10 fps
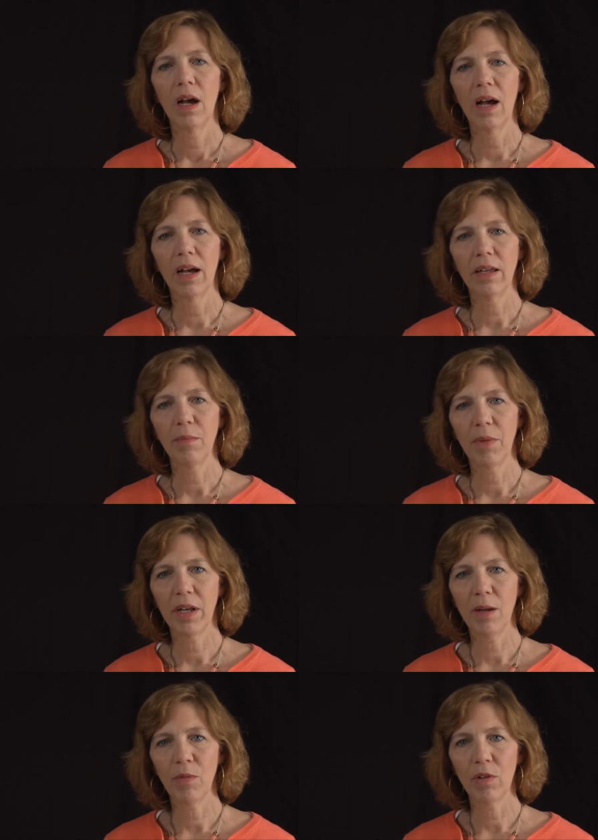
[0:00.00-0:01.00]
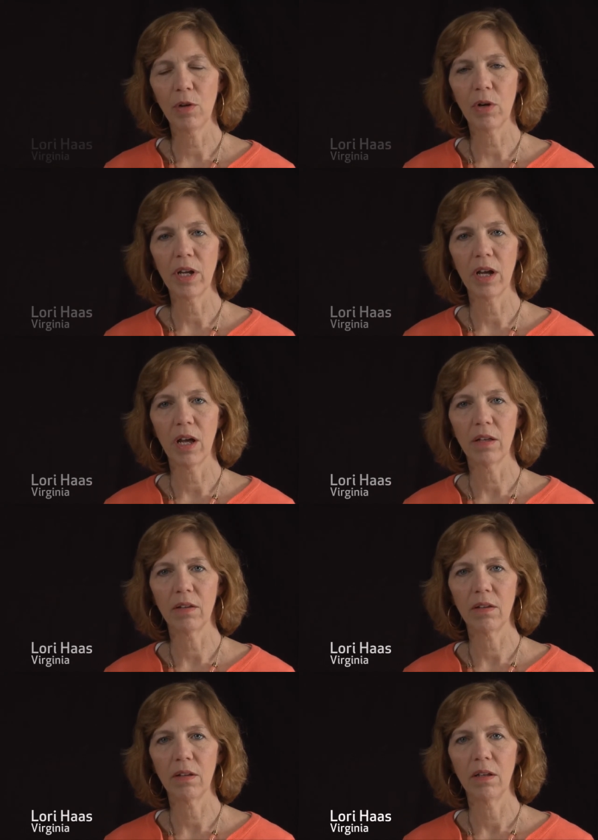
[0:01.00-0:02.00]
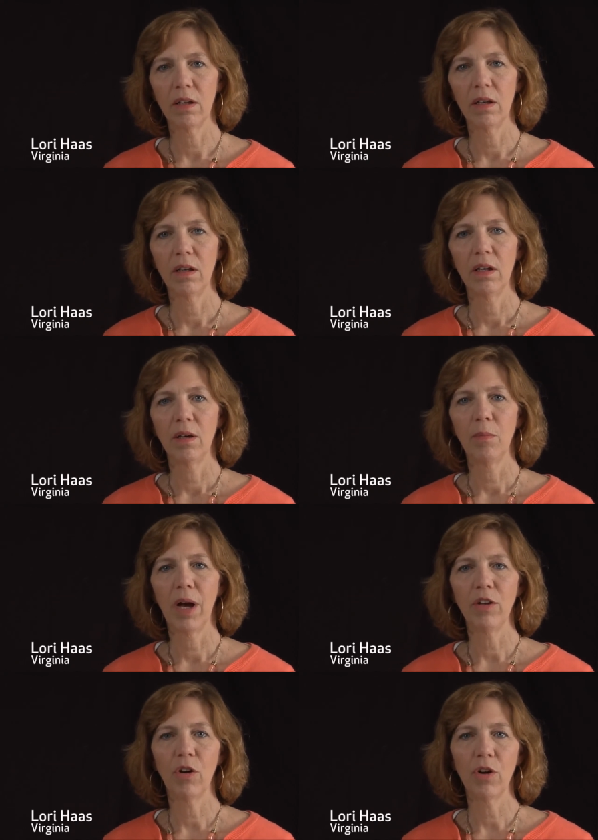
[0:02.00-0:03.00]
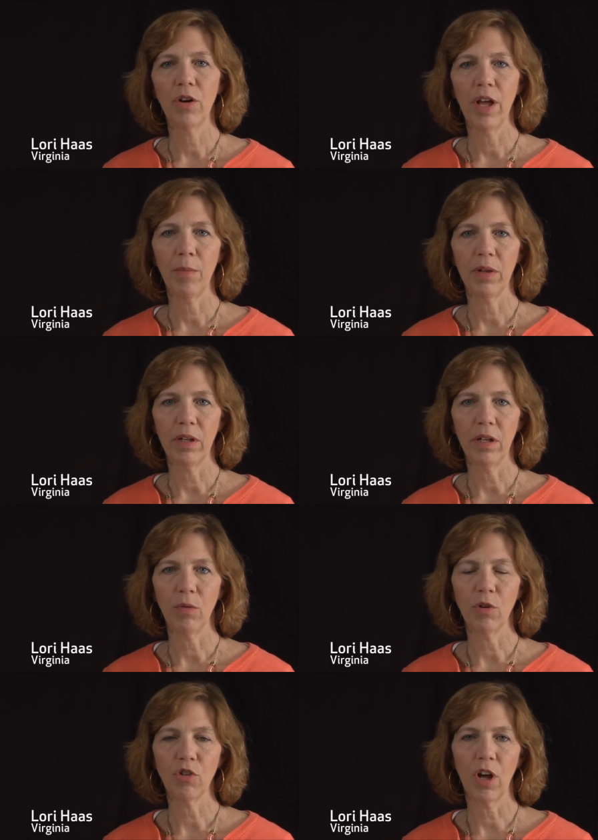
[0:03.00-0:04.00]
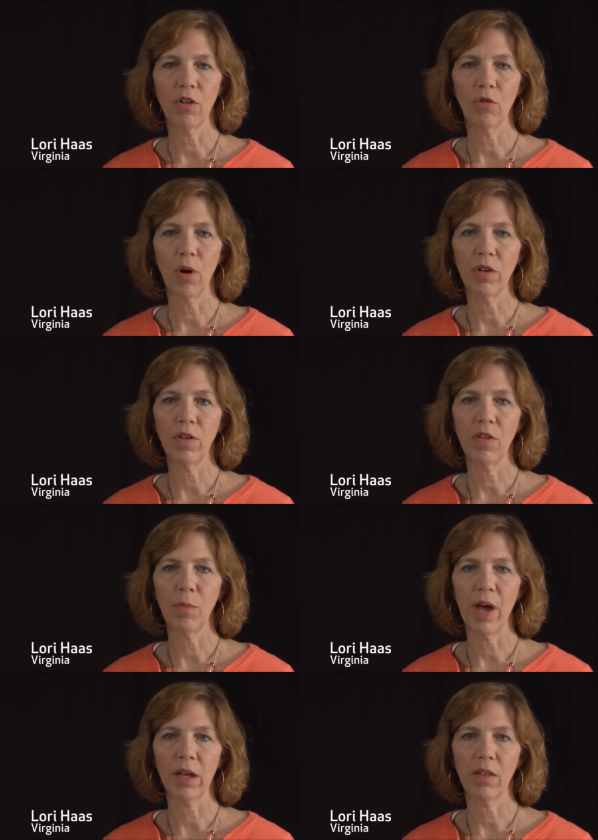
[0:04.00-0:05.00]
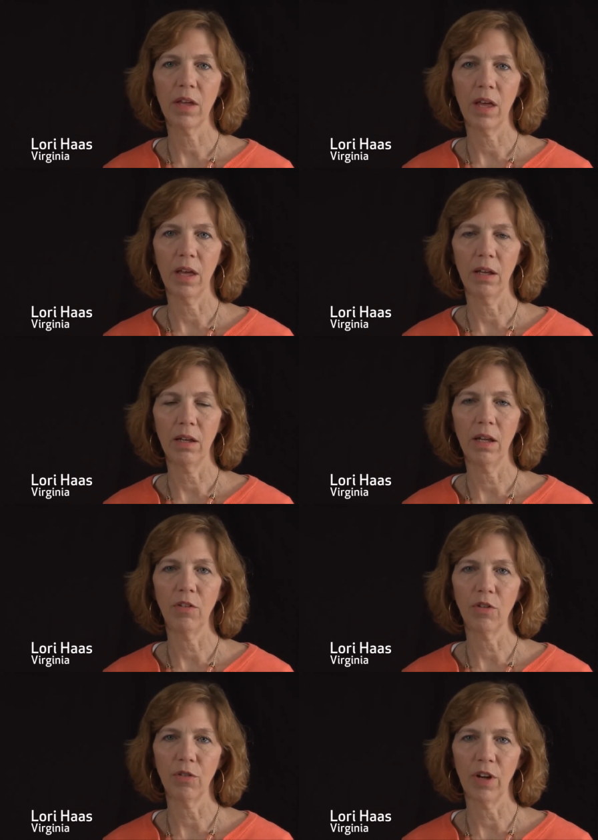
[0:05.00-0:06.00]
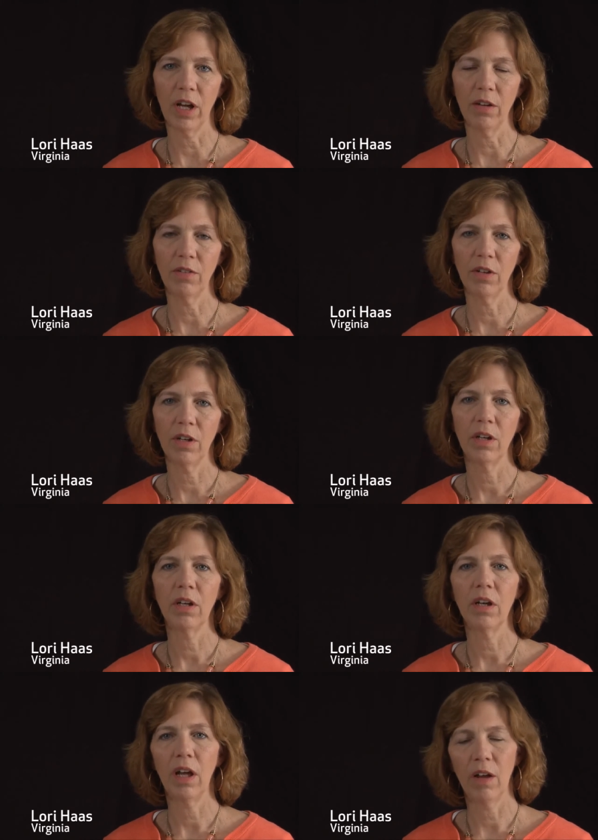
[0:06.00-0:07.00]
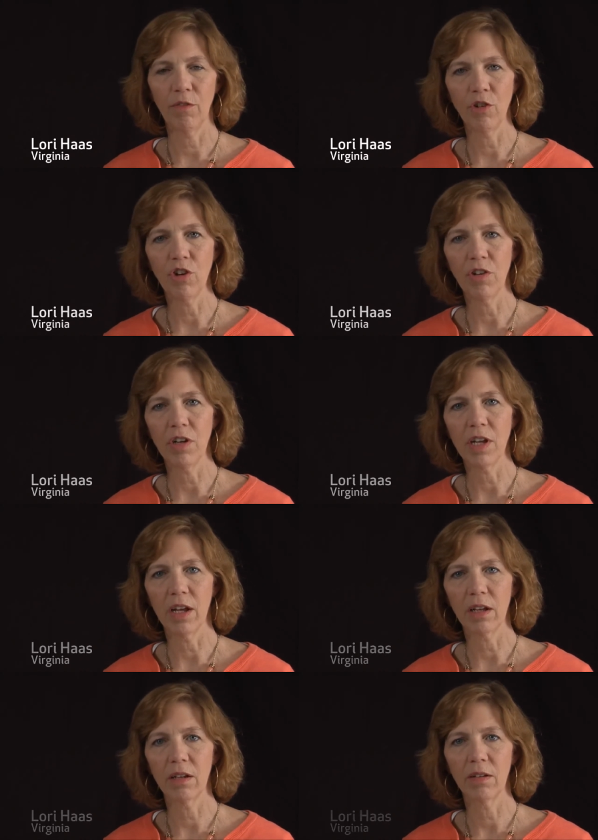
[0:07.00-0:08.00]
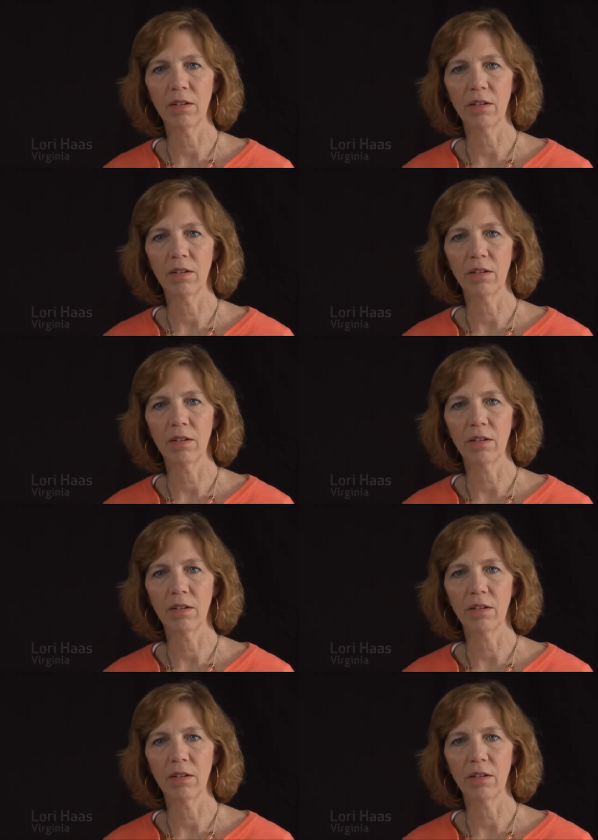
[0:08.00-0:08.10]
Hi, my name is Lori Haas. My daughter Emily was shot twice in the back of the head and survived at Virginia Tech.